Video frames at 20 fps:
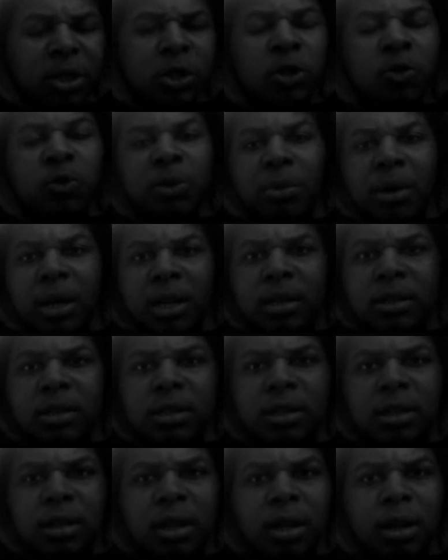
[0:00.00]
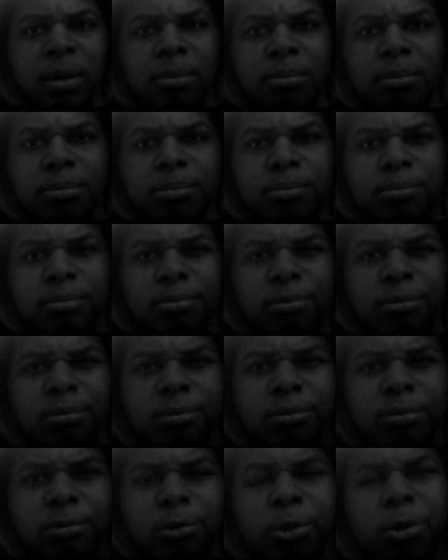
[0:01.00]
my school's mixed.
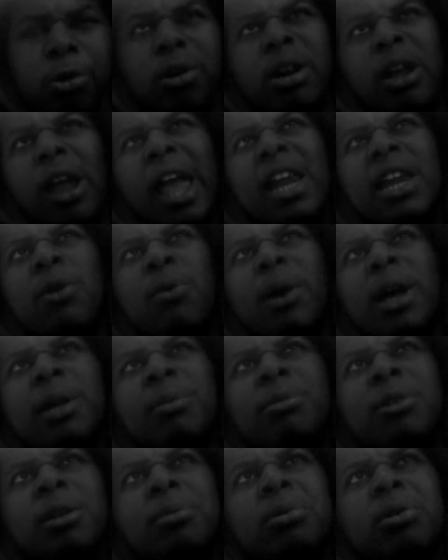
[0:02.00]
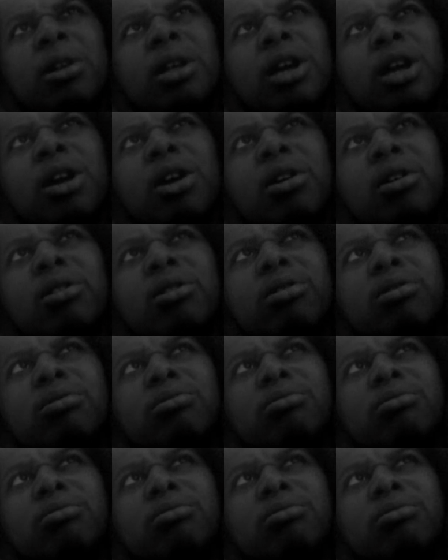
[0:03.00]
Were there any white people there?